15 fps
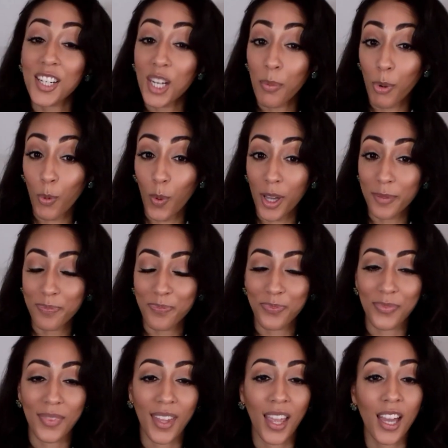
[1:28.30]
Number 1,
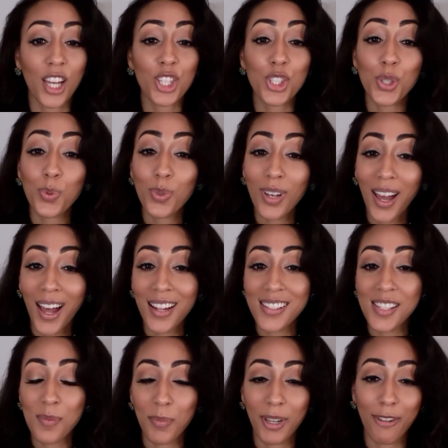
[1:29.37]
do not
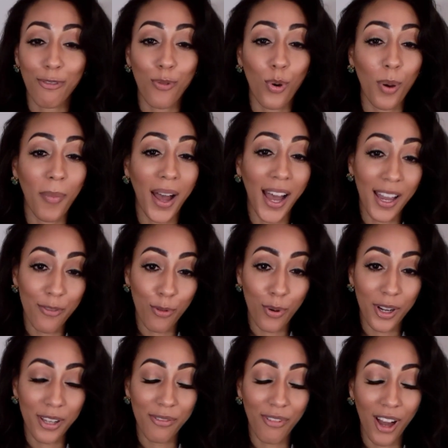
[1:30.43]
submit Form
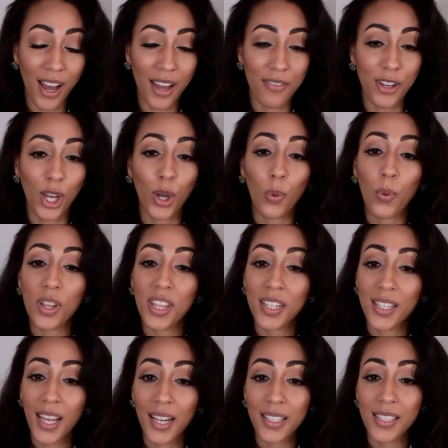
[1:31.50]
I-45 within
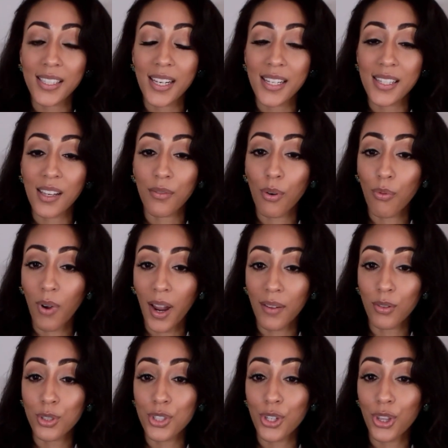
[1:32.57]
90 days of
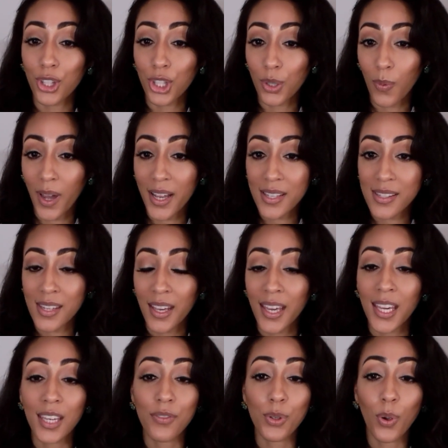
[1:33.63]
arrival to the U.S.
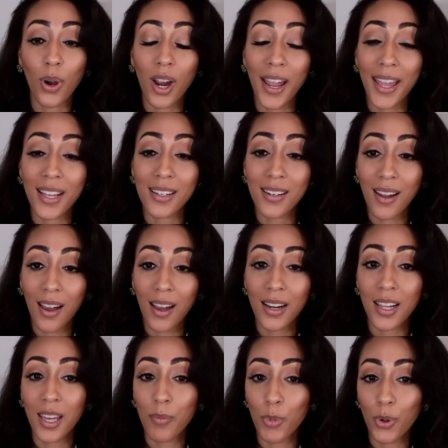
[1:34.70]
if you are a
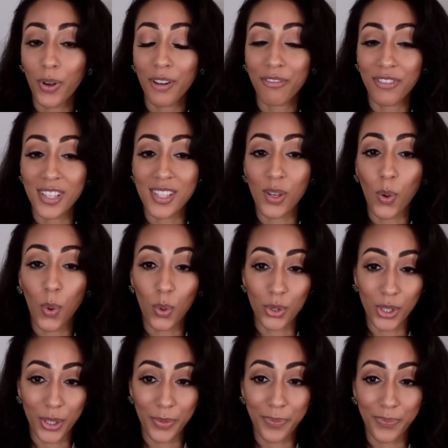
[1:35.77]
non-immigrant visa
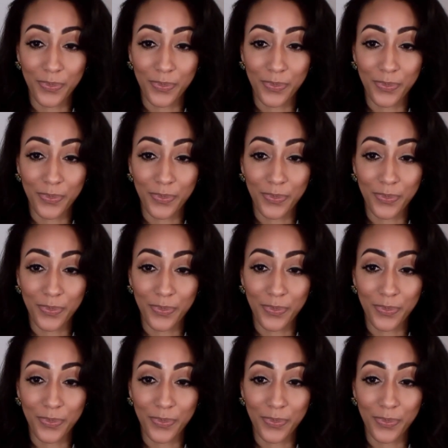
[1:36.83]
holder.